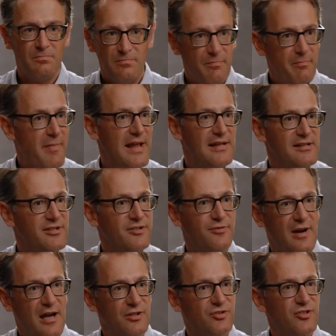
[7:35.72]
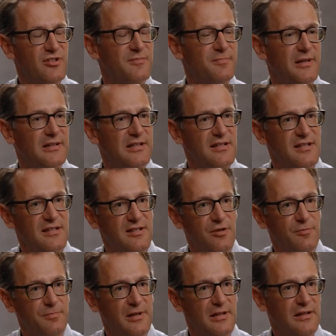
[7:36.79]
metal structures, but this is
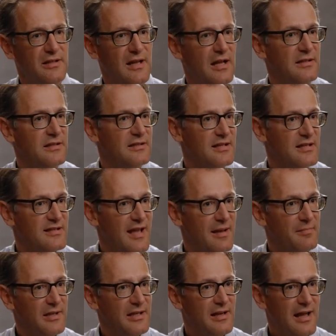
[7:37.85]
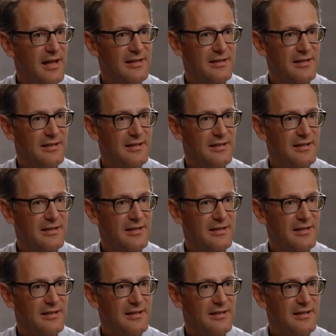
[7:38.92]
typically done in the assembly line.